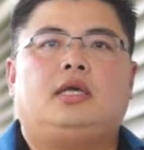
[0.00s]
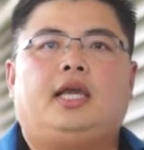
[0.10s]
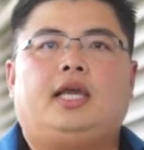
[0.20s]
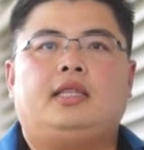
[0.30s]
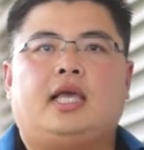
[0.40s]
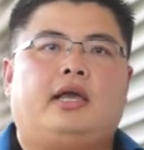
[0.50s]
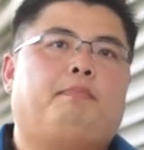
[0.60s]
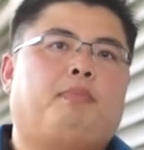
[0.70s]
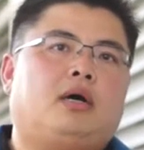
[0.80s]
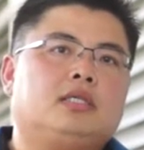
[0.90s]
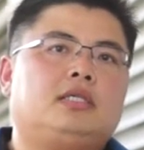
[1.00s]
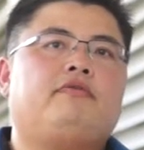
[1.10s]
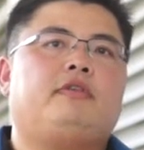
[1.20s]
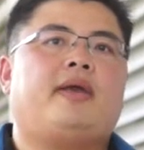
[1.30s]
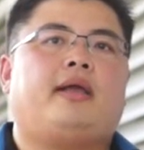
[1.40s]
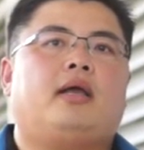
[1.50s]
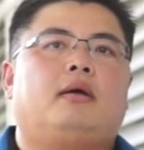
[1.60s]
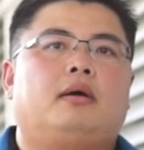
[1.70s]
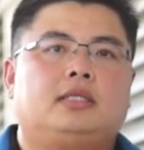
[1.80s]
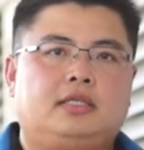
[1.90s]
In a positive feedback
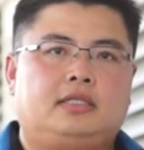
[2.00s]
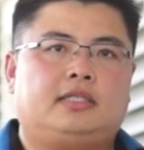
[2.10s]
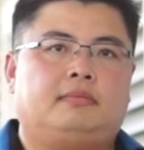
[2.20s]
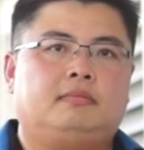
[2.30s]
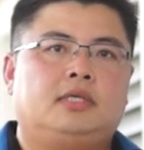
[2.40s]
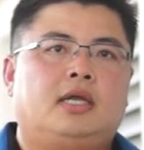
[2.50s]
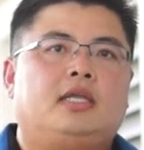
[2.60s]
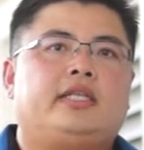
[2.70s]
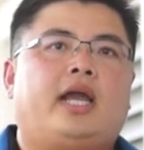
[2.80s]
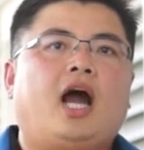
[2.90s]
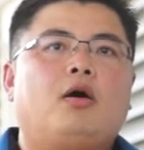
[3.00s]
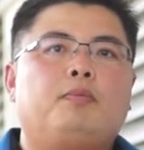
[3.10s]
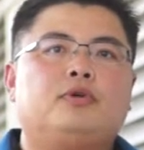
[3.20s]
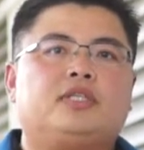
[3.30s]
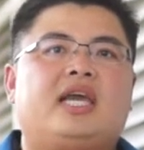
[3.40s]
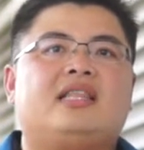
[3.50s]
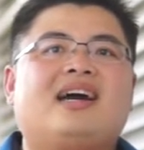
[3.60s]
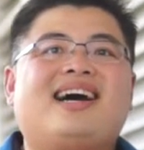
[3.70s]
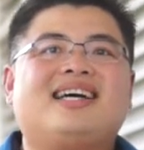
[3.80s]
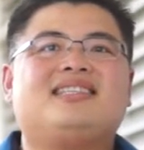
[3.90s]
system, the output
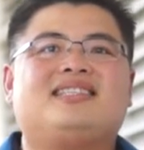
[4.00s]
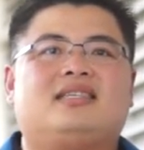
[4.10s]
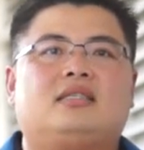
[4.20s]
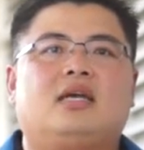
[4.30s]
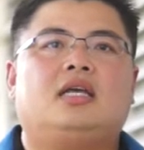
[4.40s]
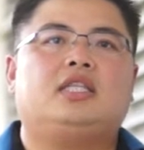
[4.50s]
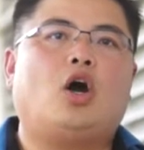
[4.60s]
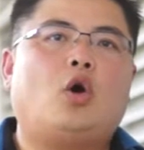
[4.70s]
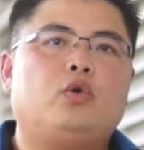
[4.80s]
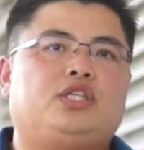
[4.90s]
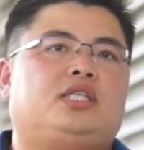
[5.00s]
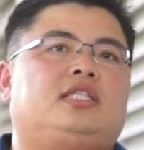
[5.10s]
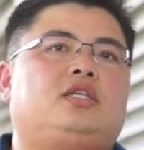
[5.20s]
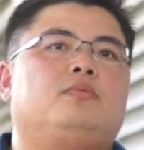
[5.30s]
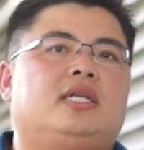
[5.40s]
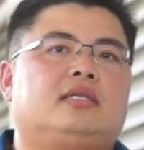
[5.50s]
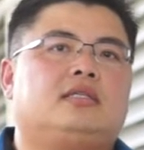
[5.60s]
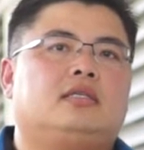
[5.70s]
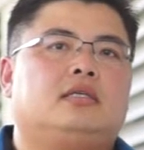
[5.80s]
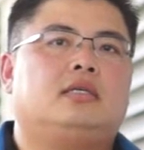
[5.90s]
enhances the original
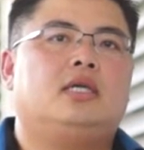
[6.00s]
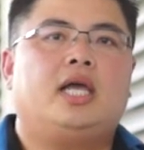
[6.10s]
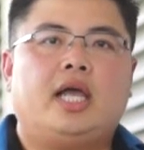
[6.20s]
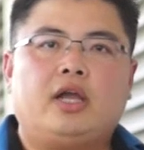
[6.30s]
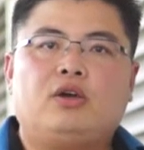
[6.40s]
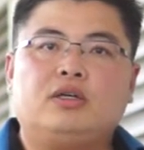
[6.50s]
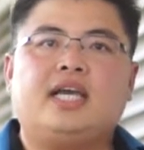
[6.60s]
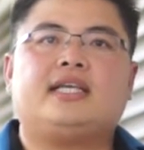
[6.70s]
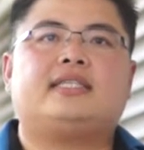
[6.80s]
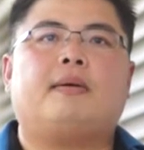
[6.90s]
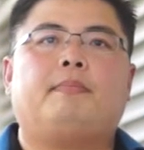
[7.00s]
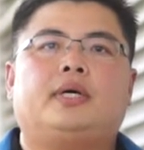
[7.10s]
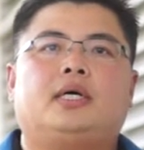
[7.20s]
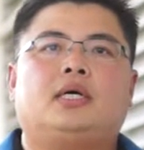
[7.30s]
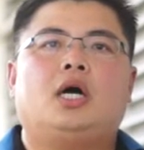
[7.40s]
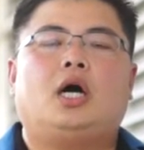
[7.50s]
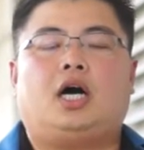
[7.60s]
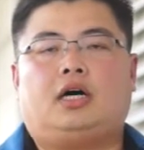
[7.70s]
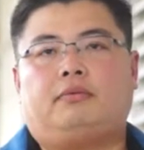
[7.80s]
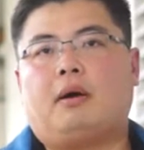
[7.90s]
stimulus. A good example
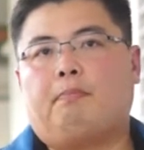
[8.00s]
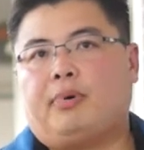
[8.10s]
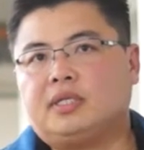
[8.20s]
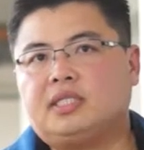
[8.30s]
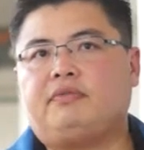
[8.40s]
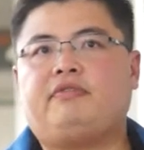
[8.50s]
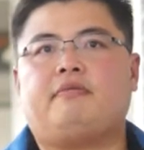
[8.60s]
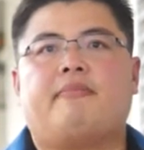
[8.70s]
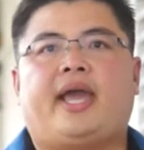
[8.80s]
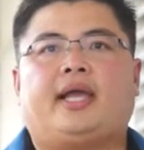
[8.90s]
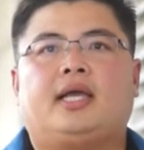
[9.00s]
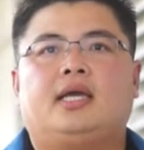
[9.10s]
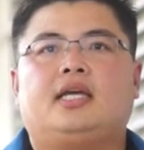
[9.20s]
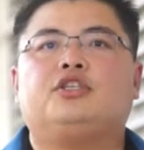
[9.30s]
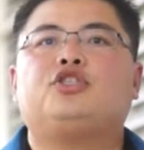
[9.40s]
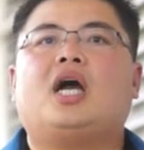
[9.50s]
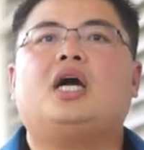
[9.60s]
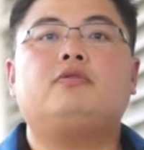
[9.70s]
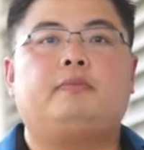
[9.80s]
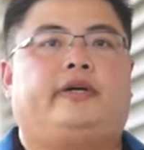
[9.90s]
of positive feedback is
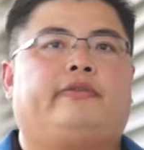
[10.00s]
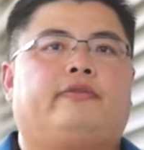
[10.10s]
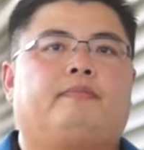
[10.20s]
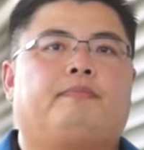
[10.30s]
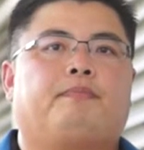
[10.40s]
childbirth.